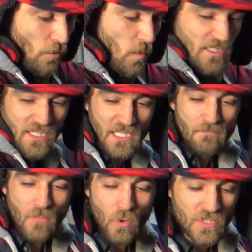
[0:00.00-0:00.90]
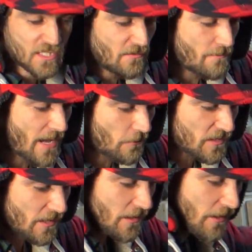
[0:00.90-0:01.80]
what's the most
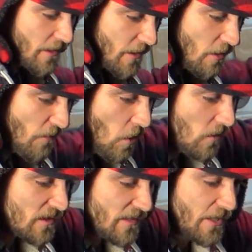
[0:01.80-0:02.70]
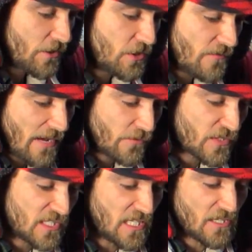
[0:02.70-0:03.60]
amount of alternators you've ever
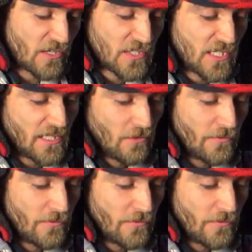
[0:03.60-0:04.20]
seen on a single